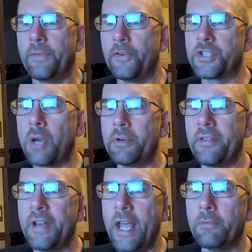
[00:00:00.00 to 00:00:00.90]
First comment
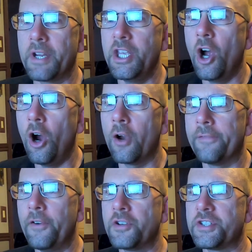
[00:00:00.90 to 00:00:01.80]
of the night, Ricky R.
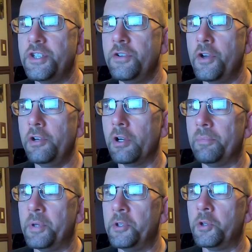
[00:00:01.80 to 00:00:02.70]
First, you know you're a
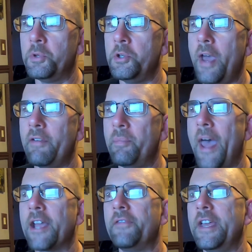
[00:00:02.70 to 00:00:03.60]
builder when you have a
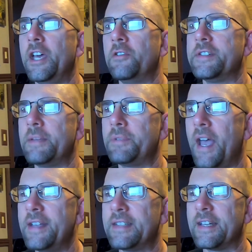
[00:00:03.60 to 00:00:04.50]
bag of 800 zip
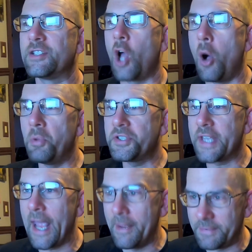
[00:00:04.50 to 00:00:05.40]
ties that is almost
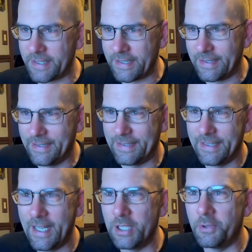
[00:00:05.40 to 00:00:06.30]
empty.
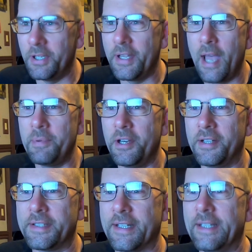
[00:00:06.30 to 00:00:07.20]
well, happy
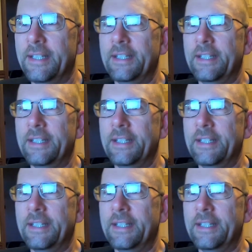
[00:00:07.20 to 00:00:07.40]
haunting.